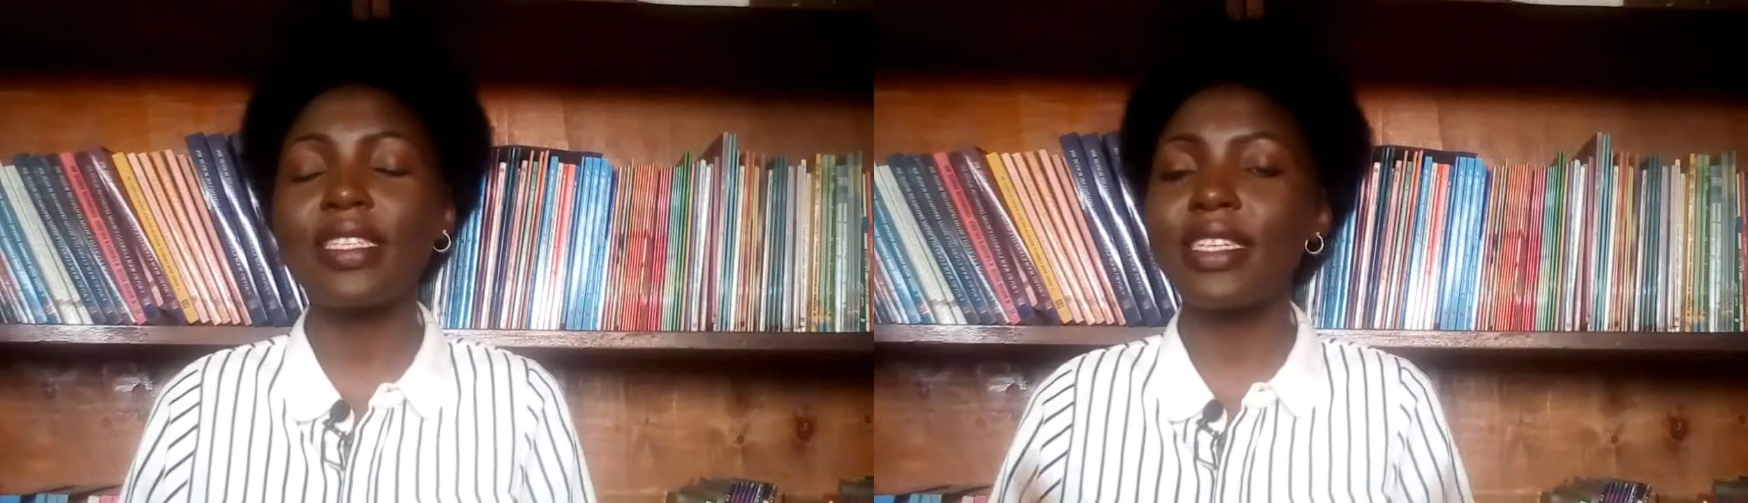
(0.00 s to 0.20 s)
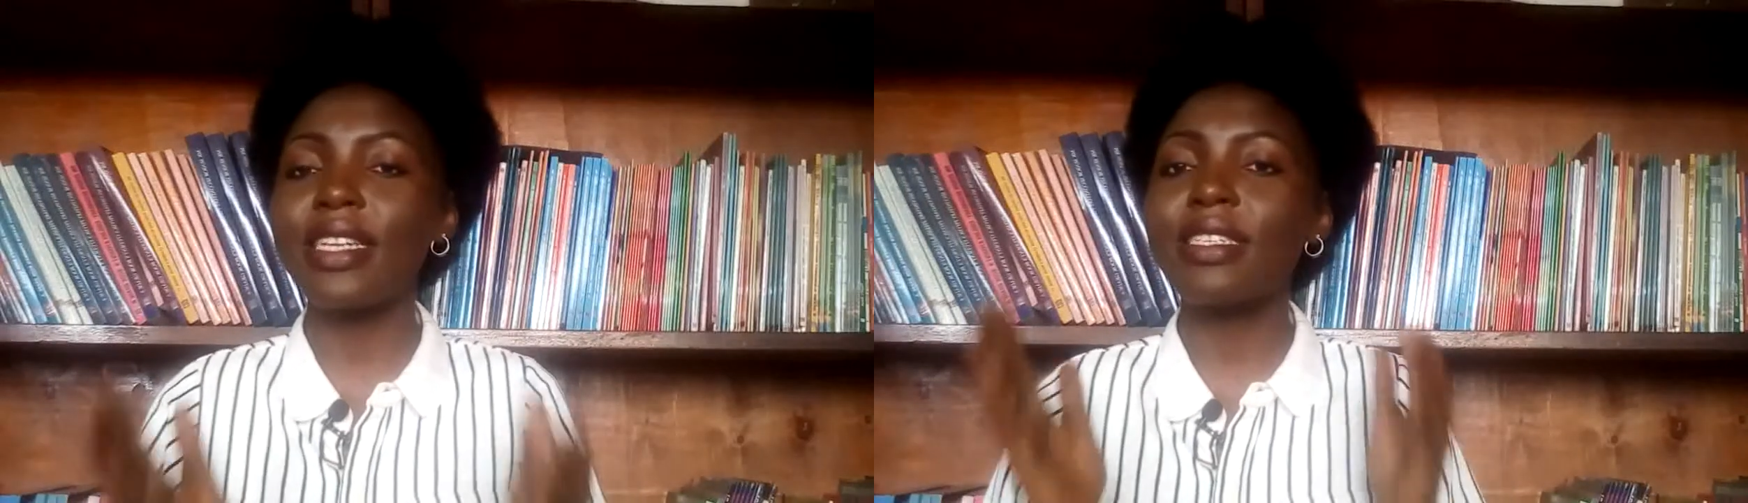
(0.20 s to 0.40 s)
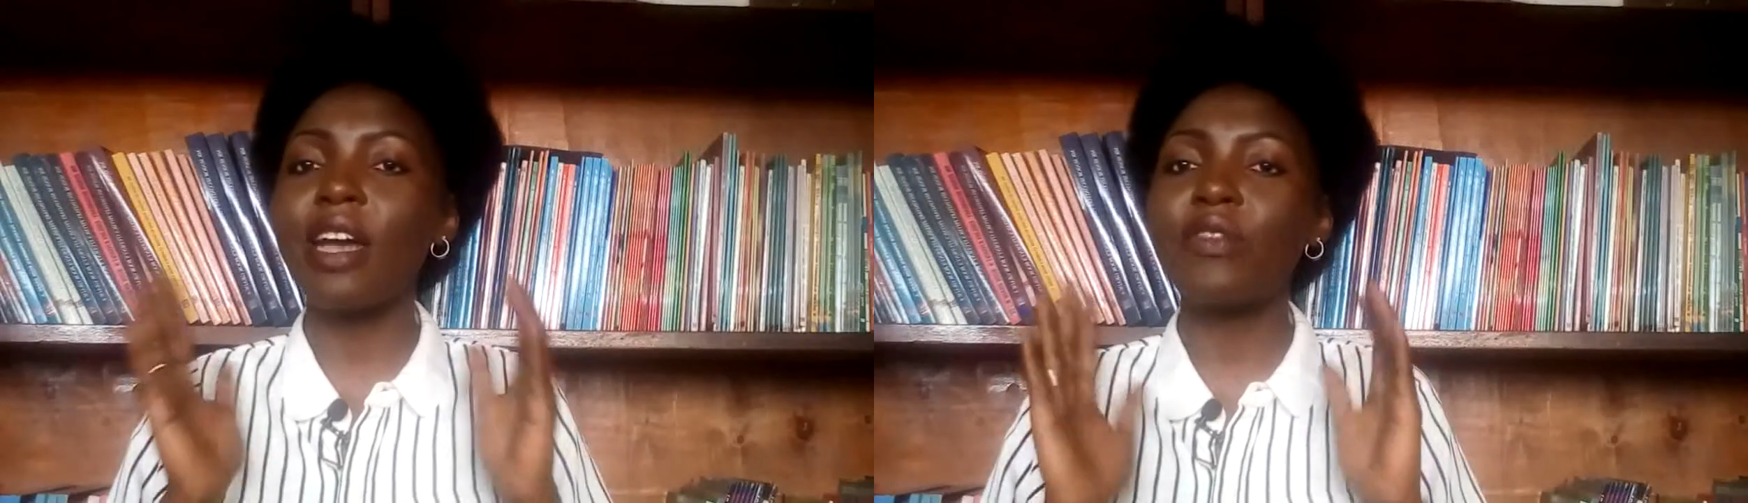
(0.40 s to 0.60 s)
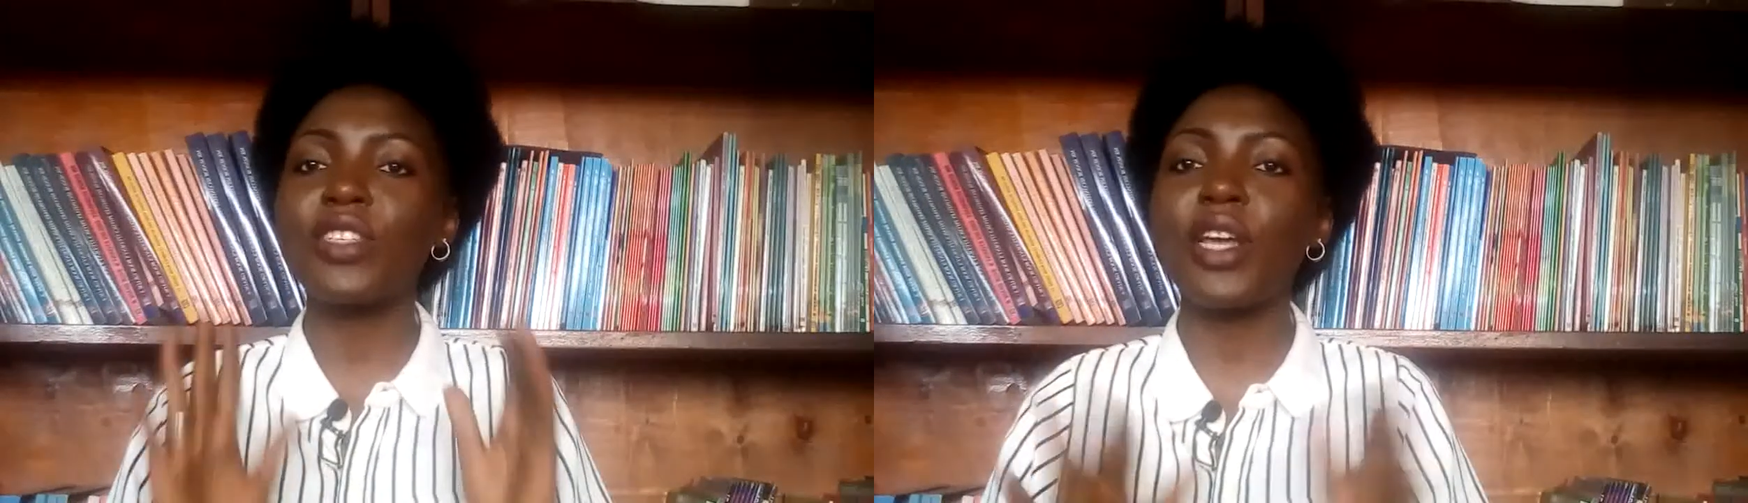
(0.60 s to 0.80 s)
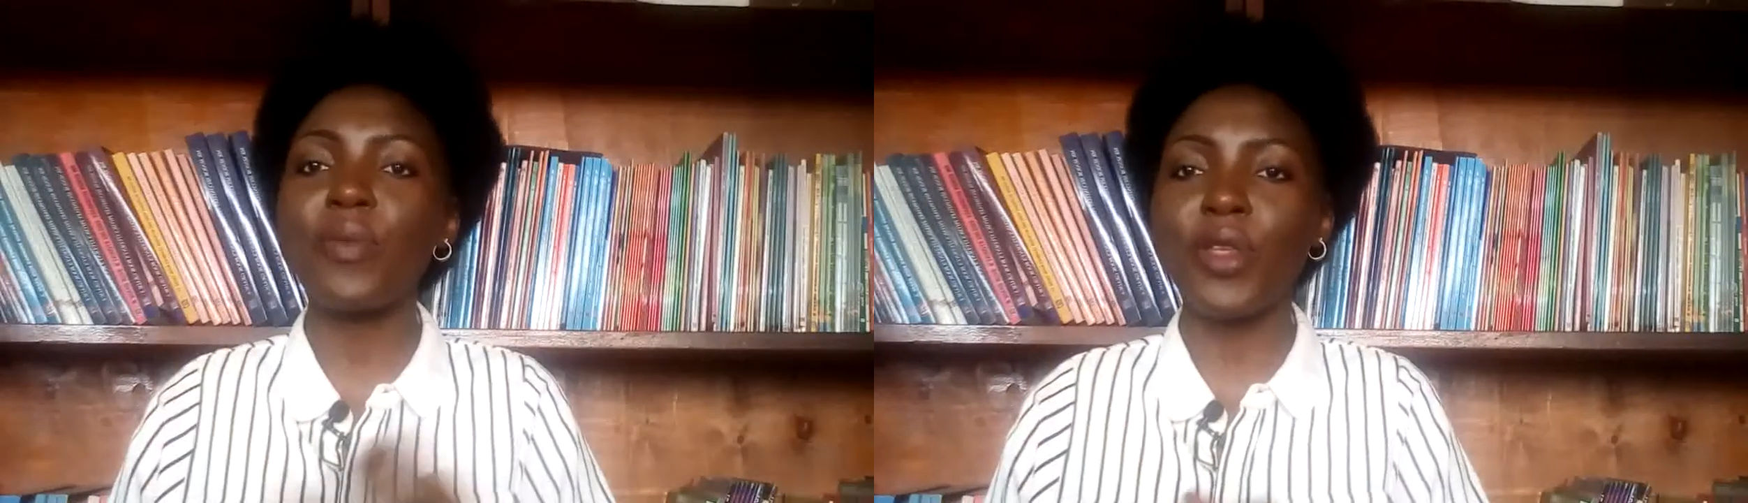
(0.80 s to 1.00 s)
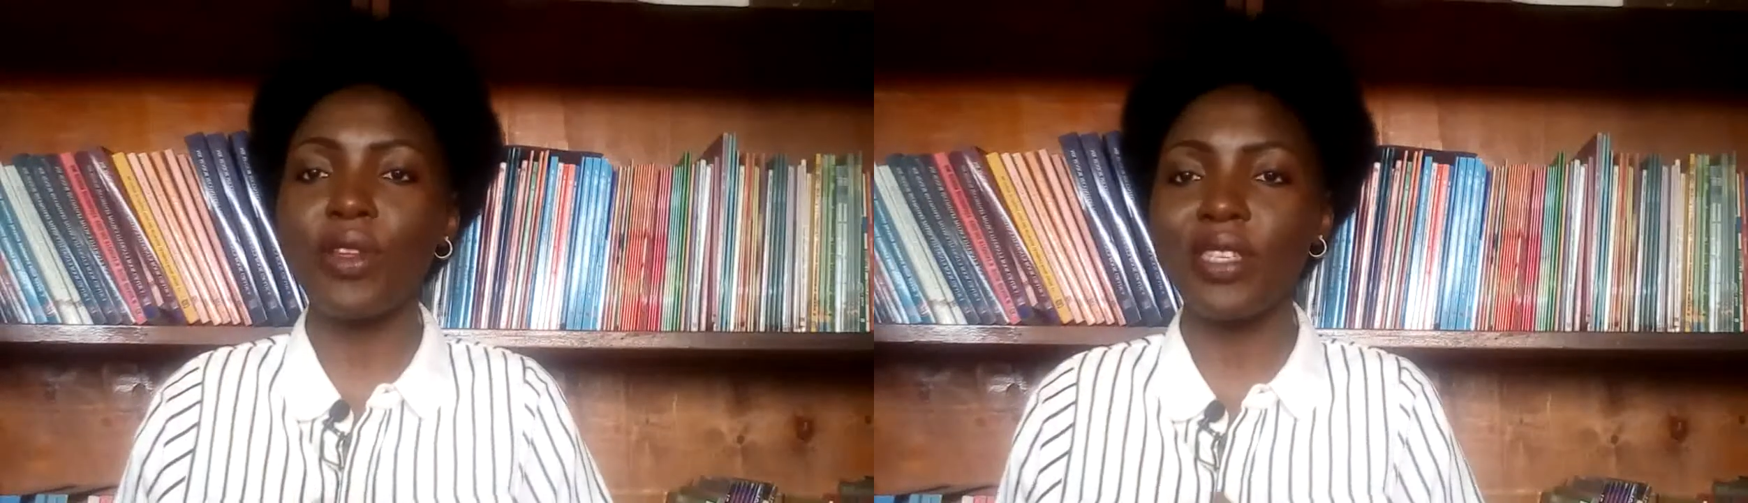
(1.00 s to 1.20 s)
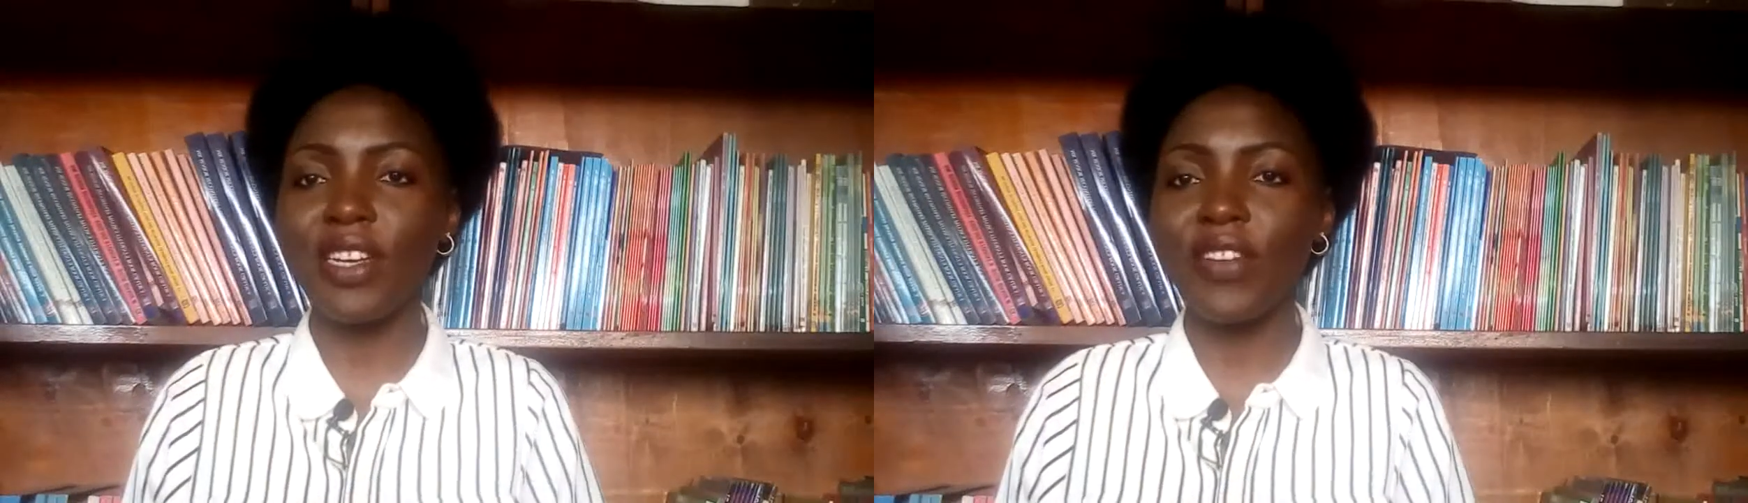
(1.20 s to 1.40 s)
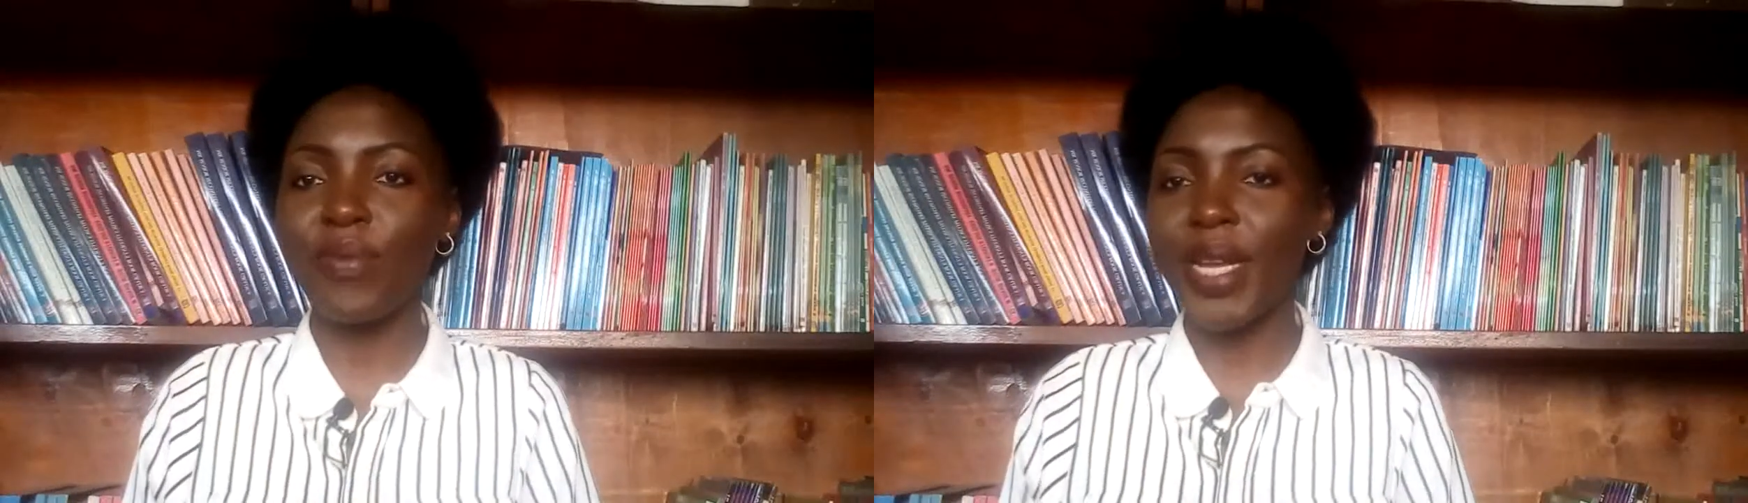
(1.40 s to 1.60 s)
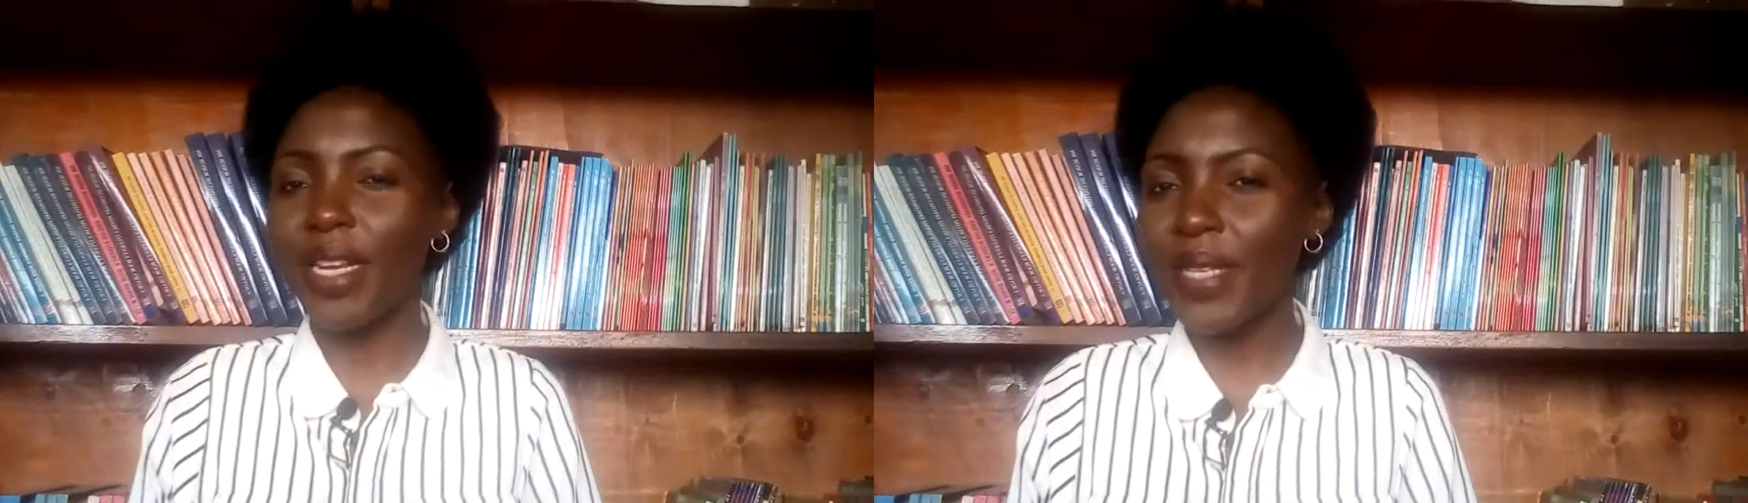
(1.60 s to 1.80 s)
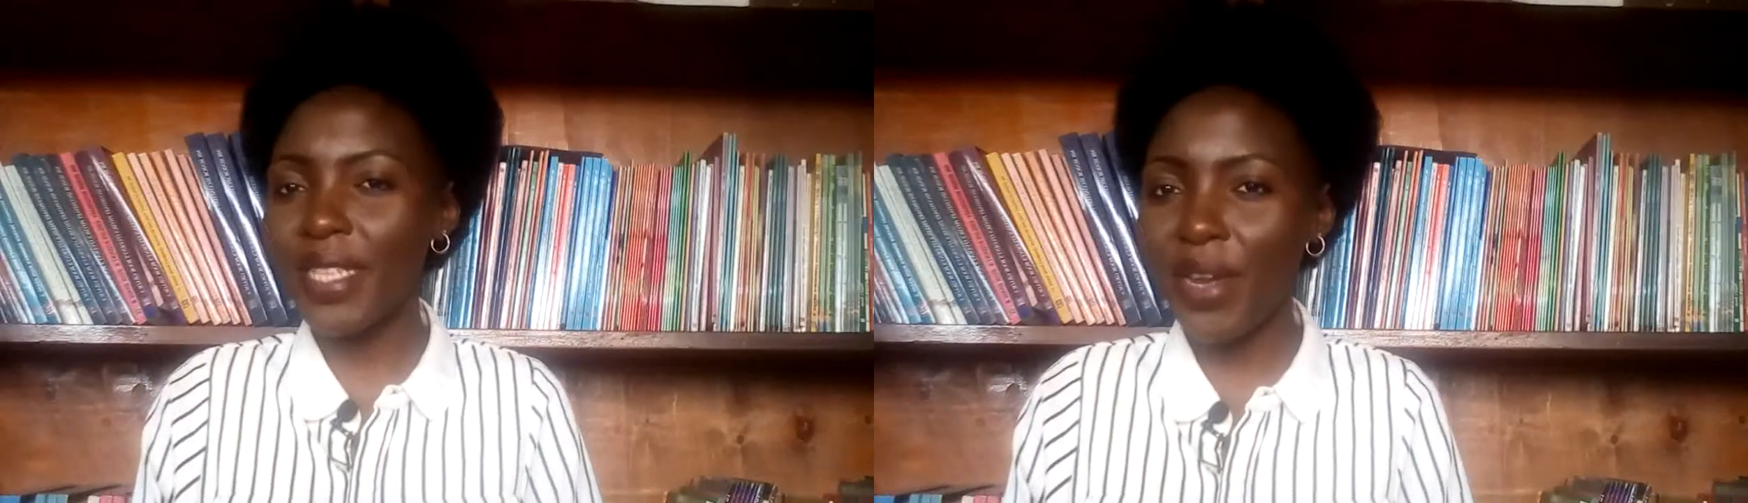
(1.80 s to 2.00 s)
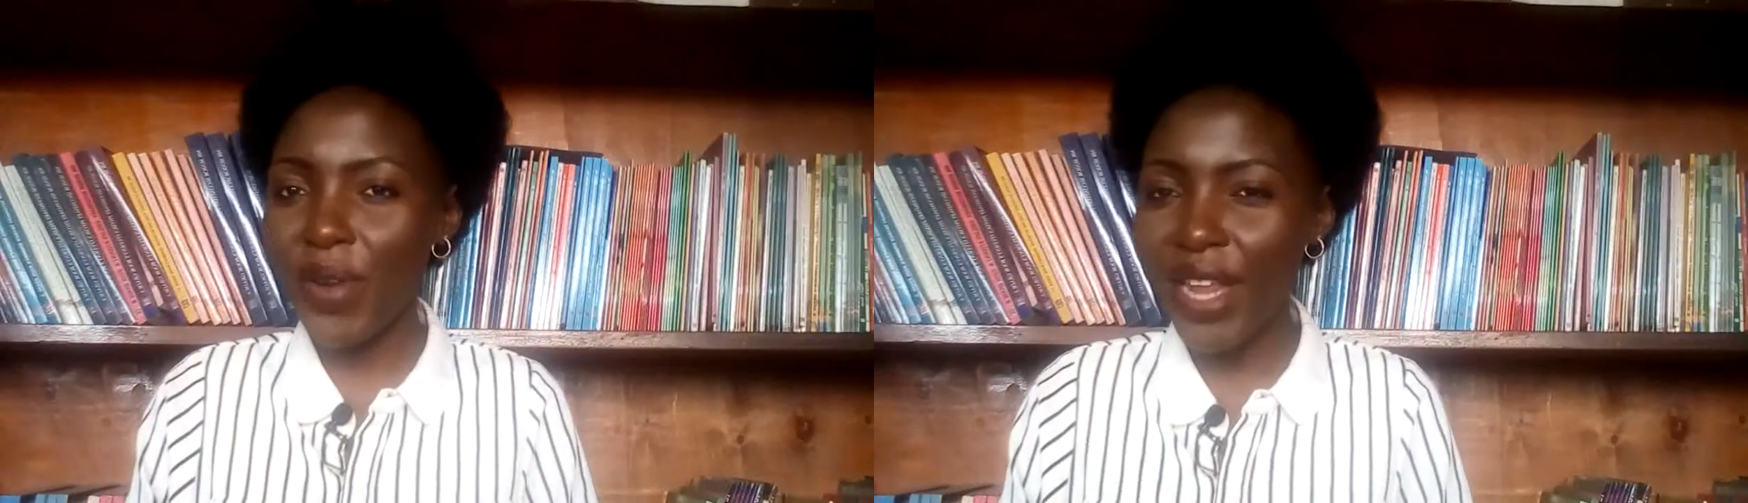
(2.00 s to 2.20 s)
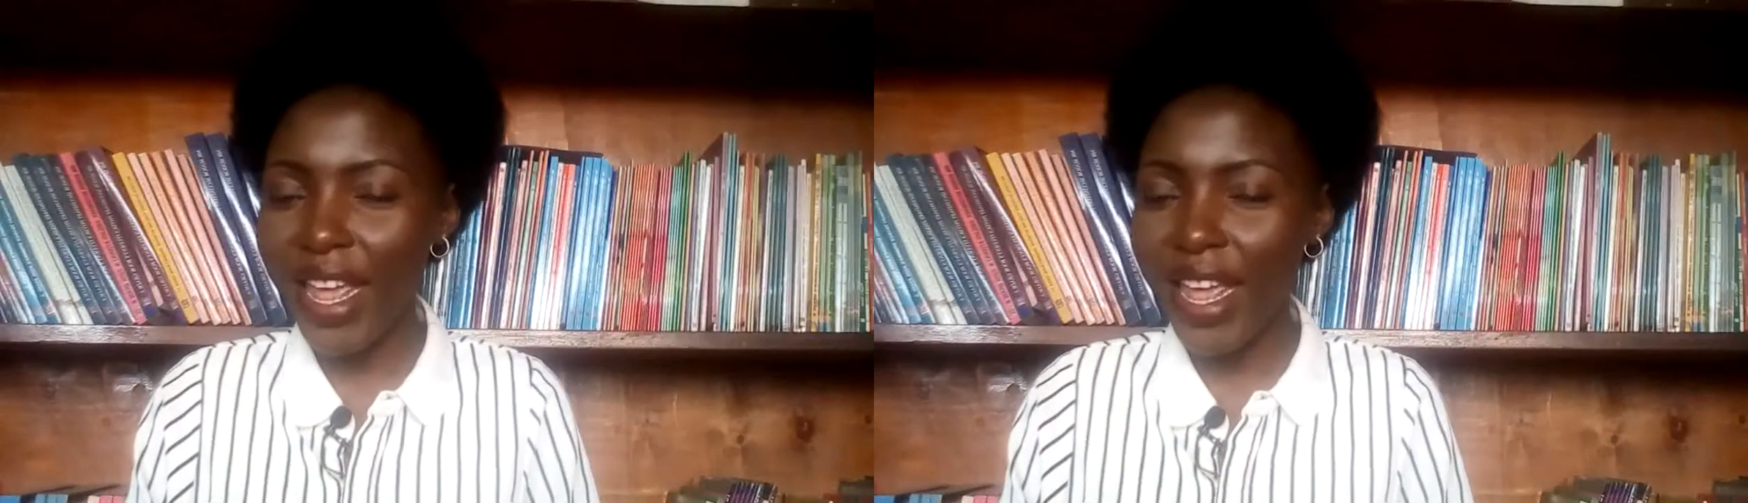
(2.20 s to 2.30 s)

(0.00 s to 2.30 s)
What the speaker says: just have time with yourself. My name is Erin